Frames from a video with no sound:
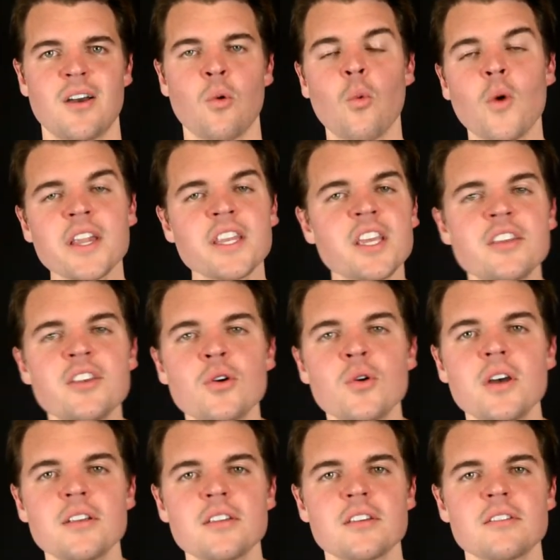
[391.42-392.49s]
When you do
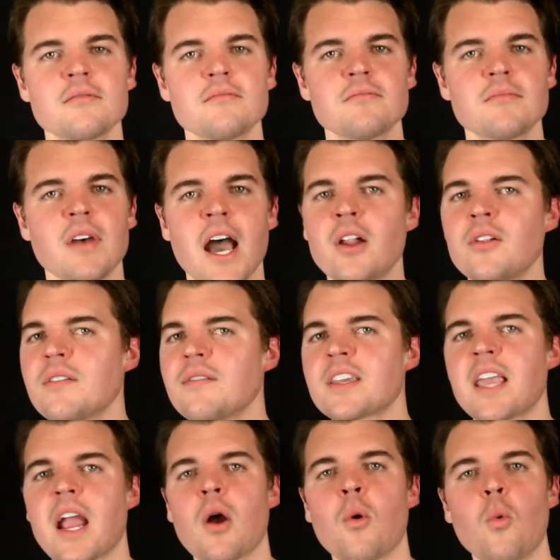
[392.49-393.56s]
it, I don't even
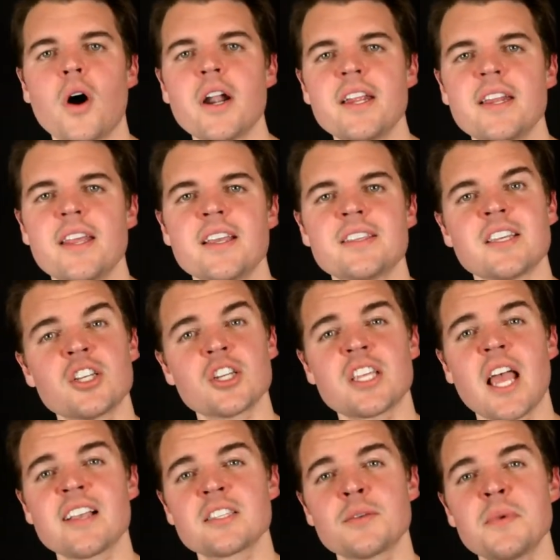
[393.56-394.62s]
care what it is, it just
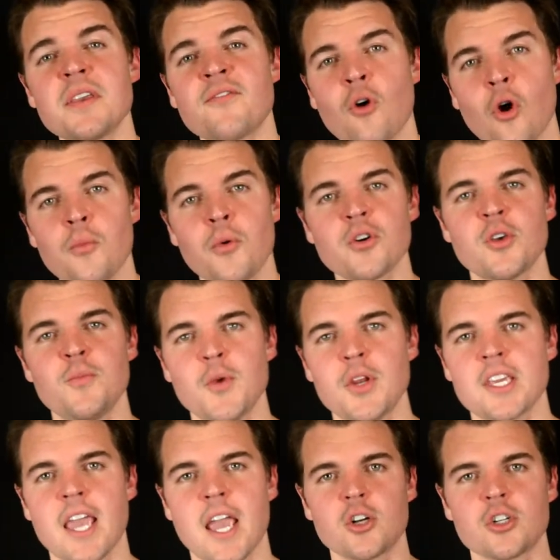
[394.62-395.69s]
has to be verbal
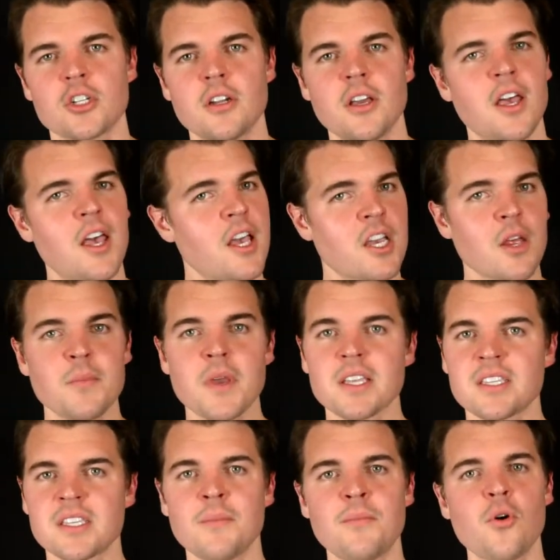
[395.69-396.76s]
communication. It could be a
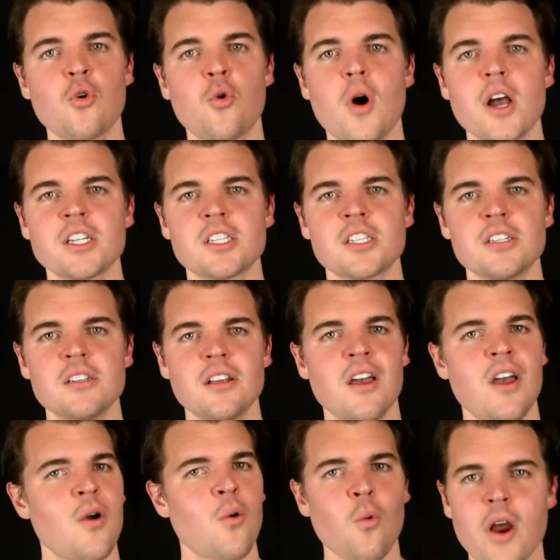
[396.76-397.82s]
simple question,
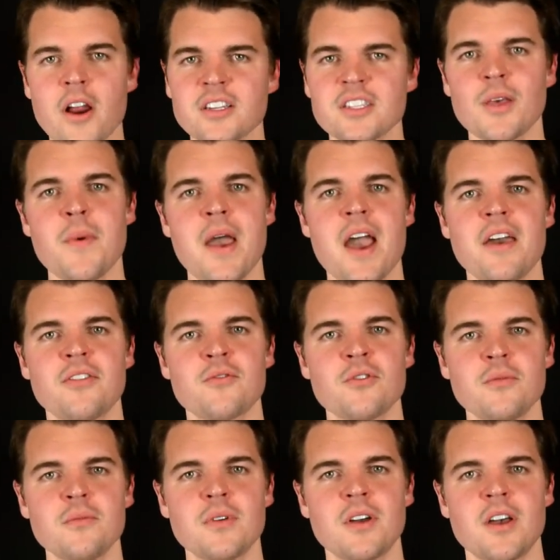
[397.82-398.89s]
where's the
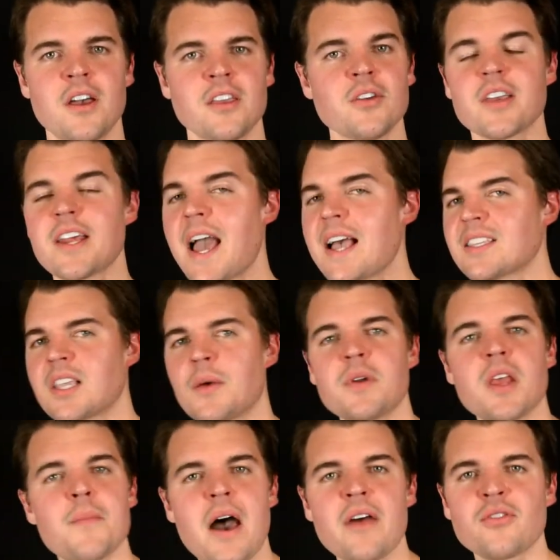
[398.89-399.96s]
bathroom? You can ask somebody
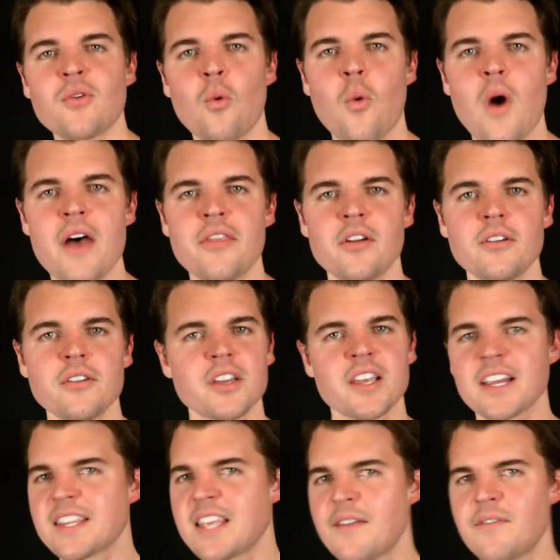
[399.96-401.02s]
about the weather, you
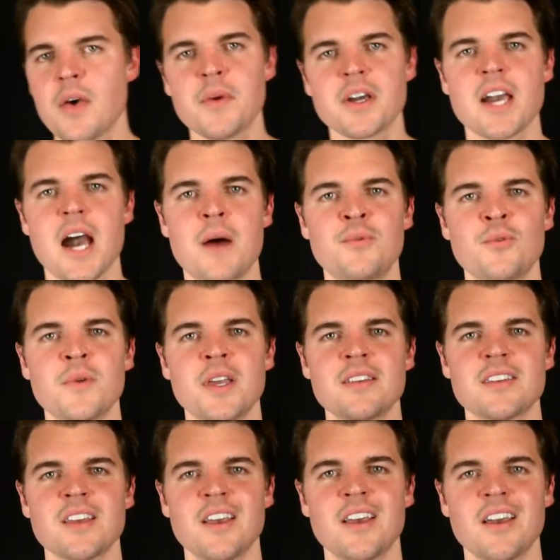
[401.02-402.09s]
could give them a
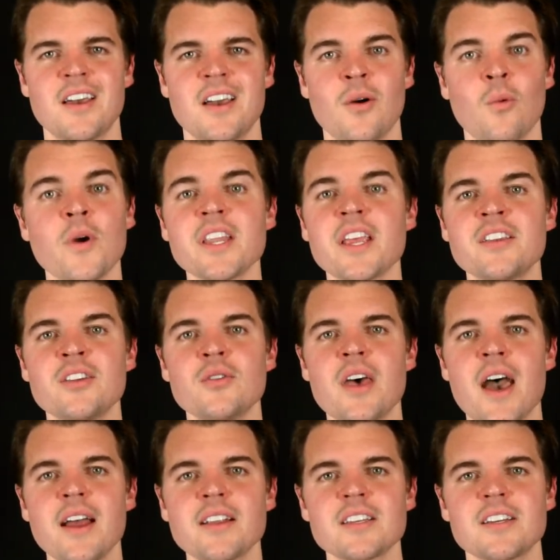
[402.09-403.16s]
compliment. When you do
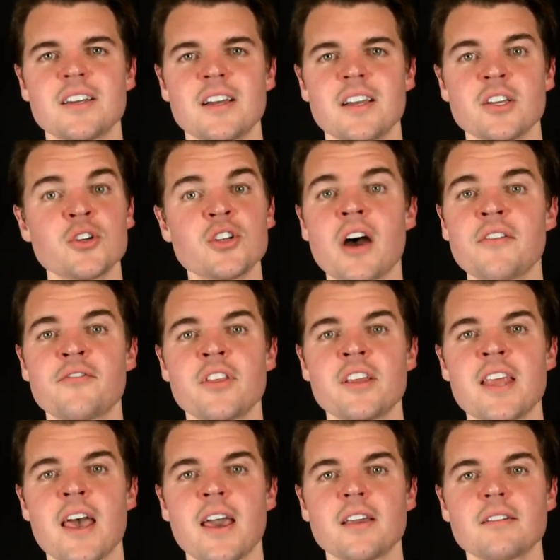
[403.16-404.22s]
that, you're done for the
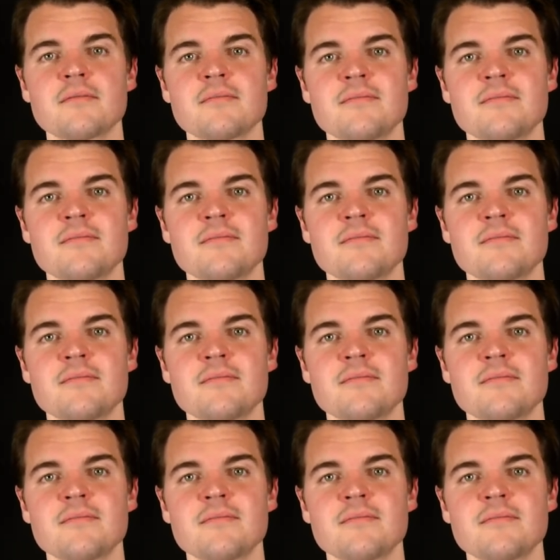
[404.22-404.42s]
day.